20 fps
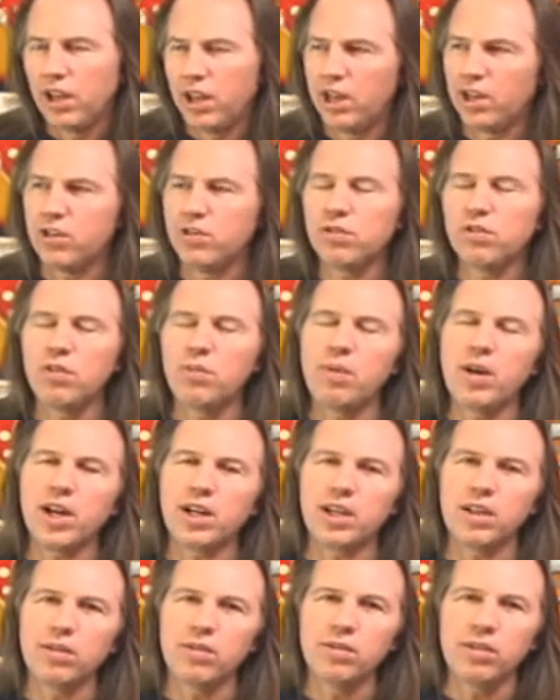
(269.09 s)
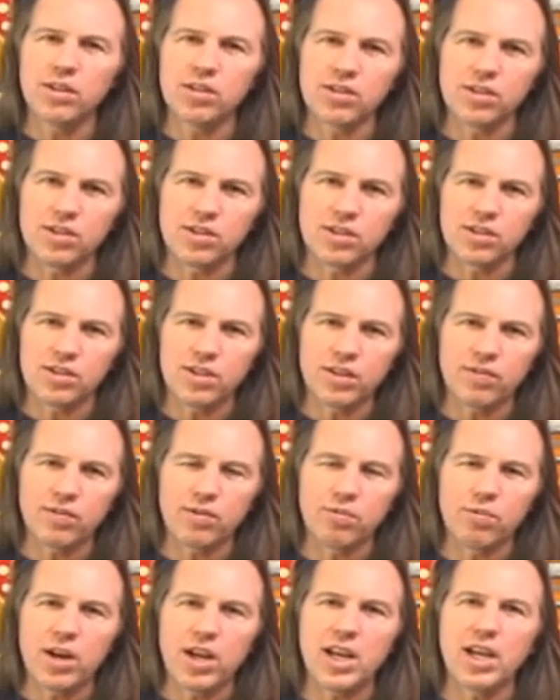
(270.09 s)
and you go back and you listen to Stevie
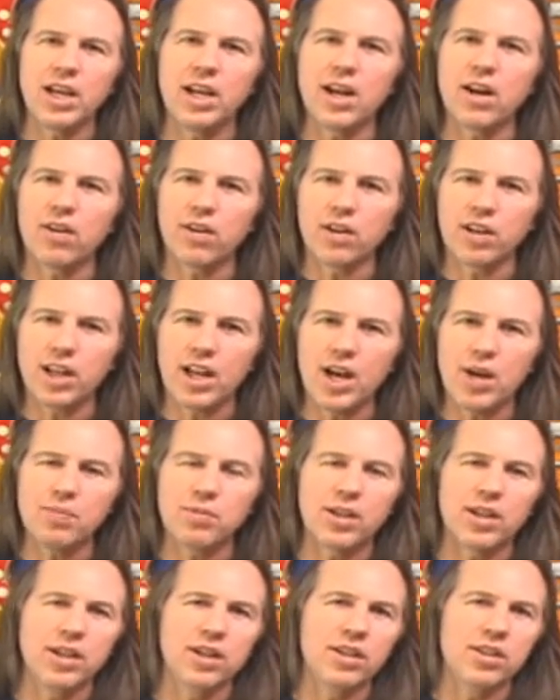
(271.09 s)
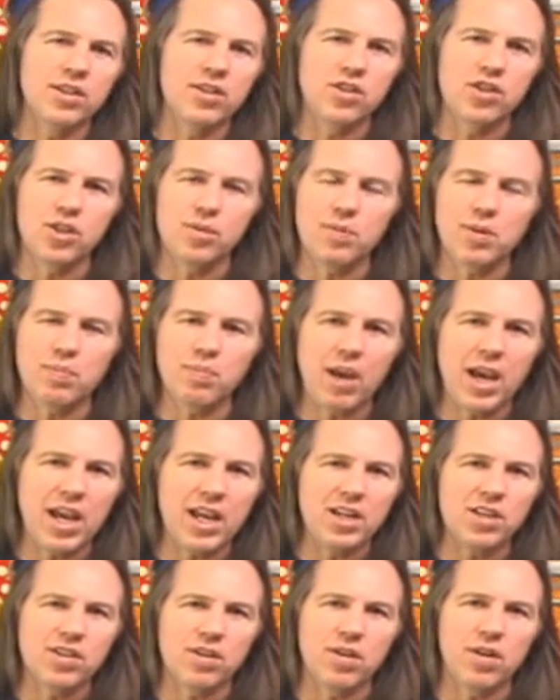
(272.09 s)
Ray and Eric Clapton and Jimmy
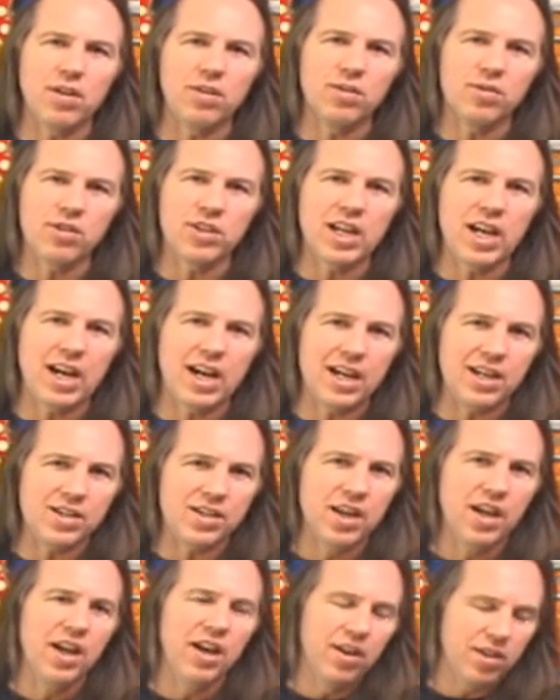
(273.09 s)
Page and all those guys,